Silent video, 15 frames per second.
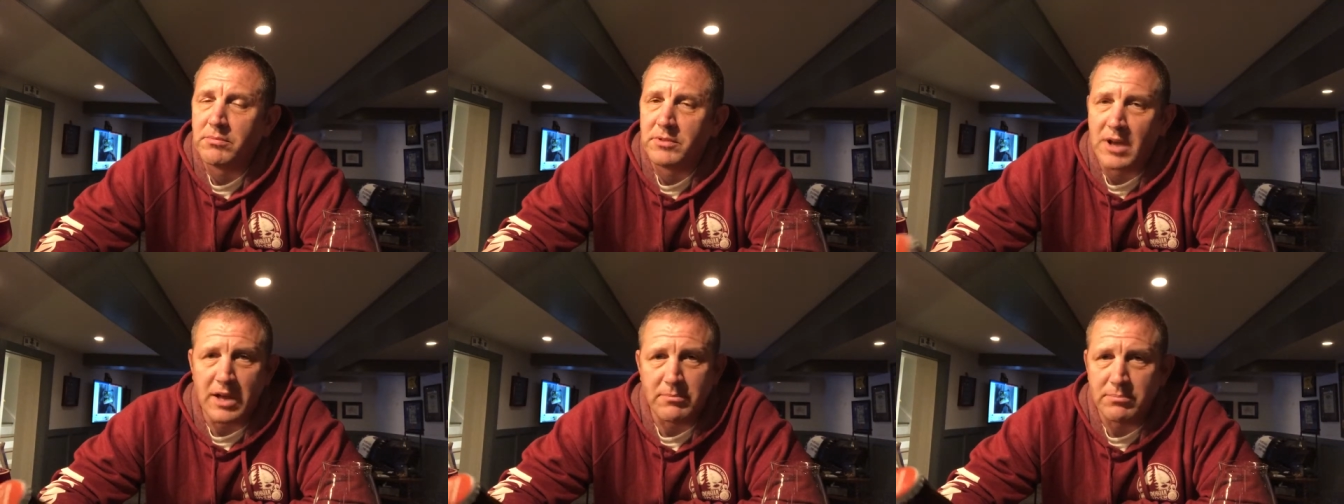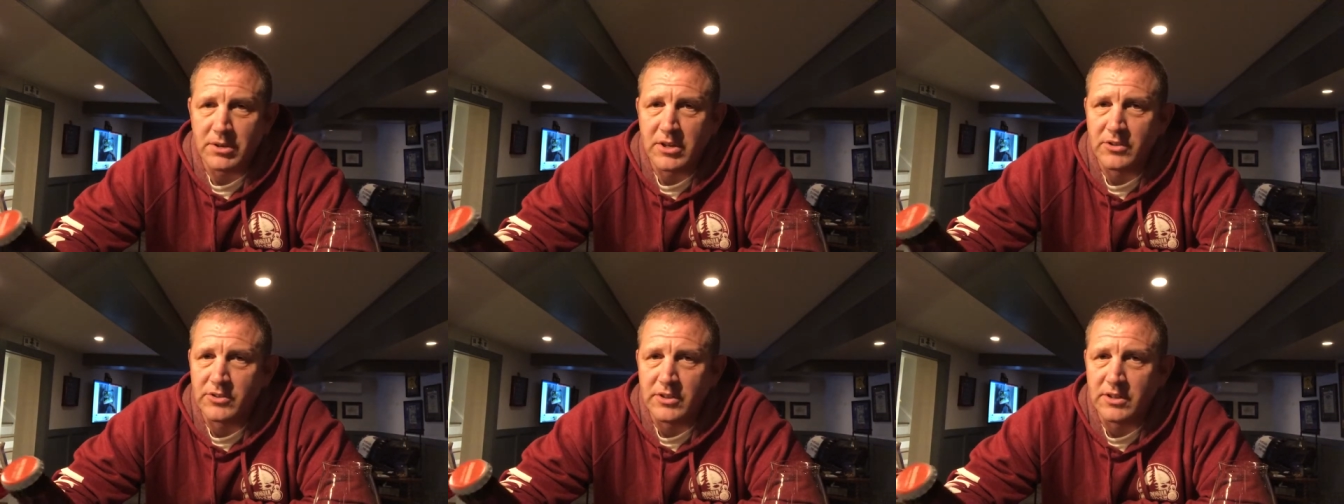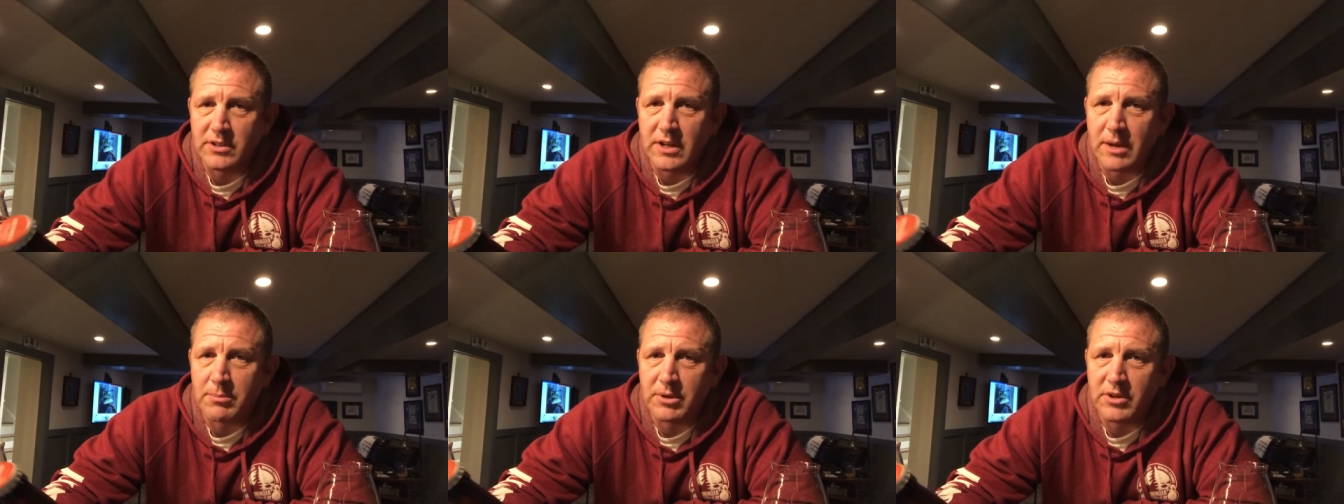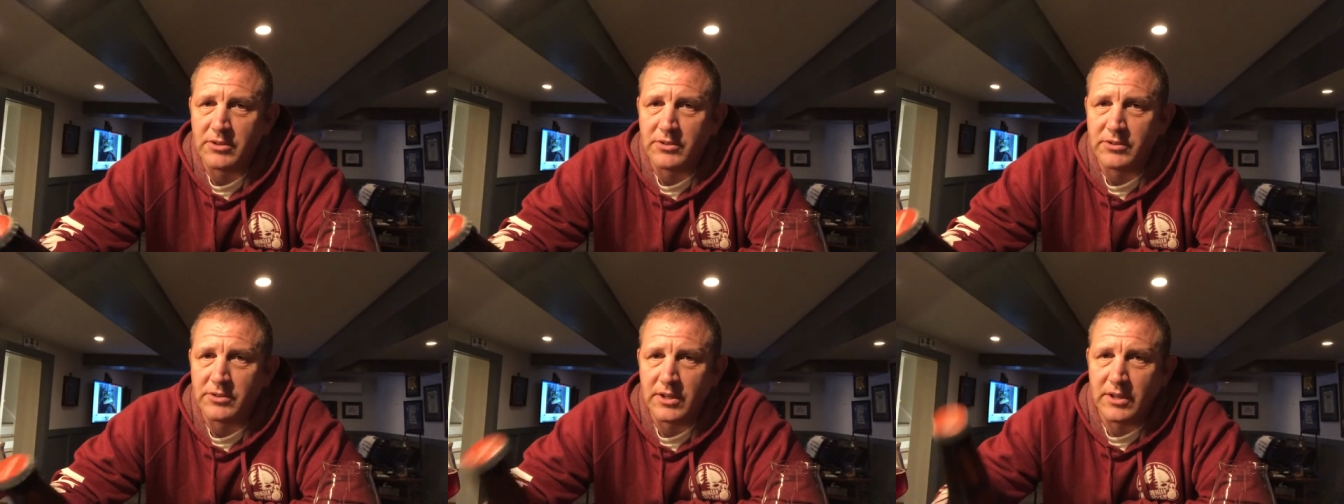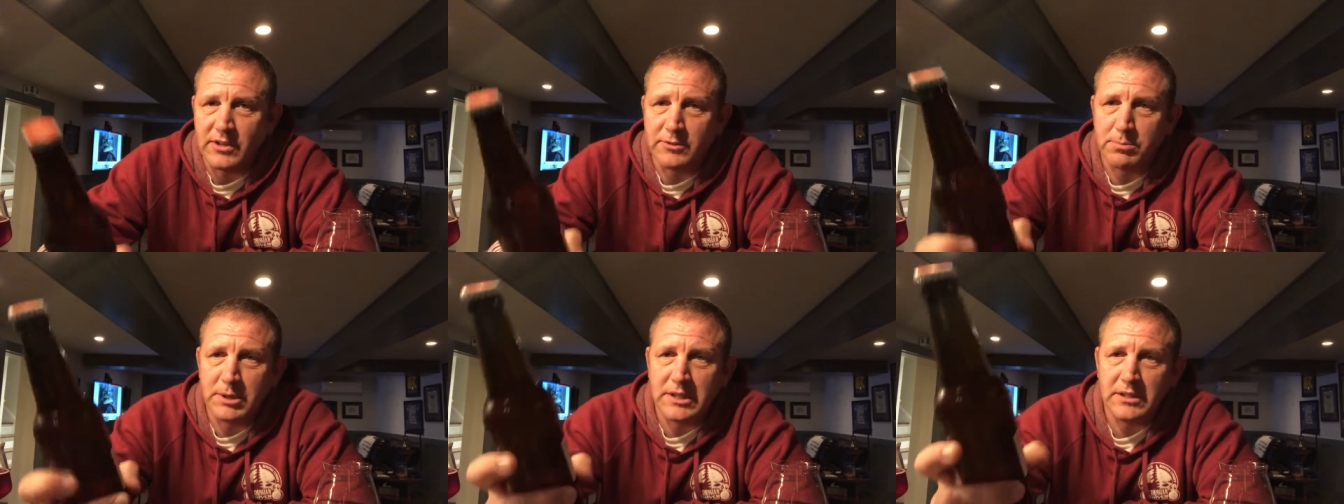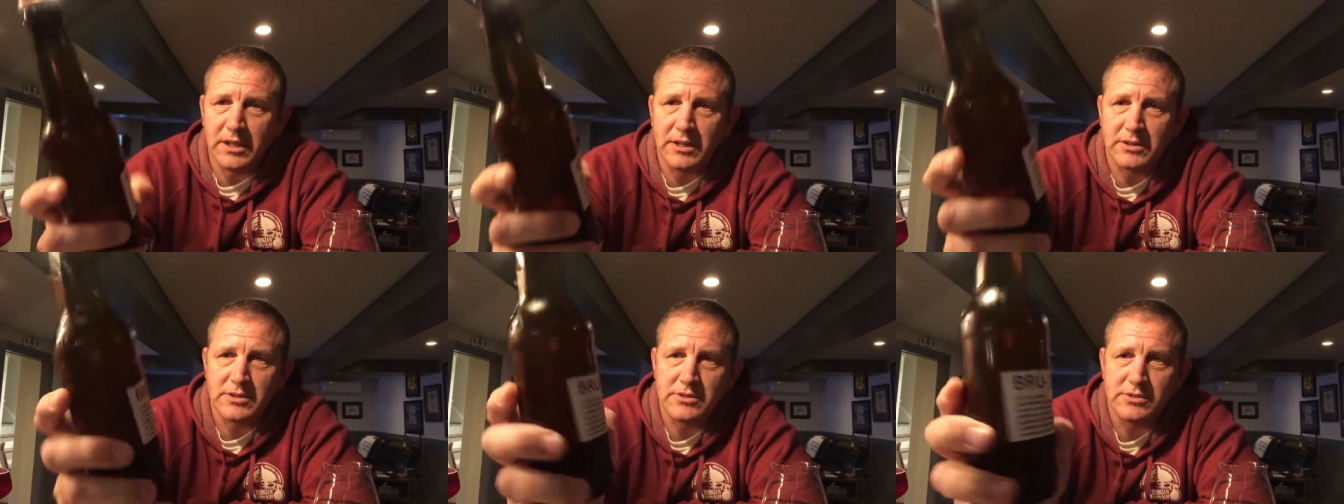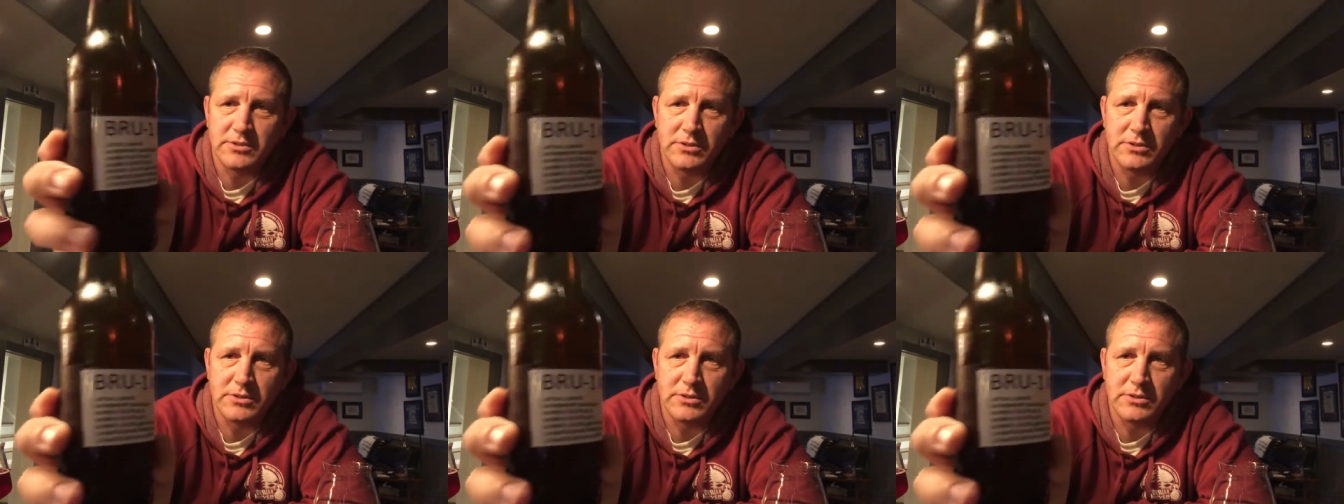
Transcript: not because he, not because it's, it's big letters.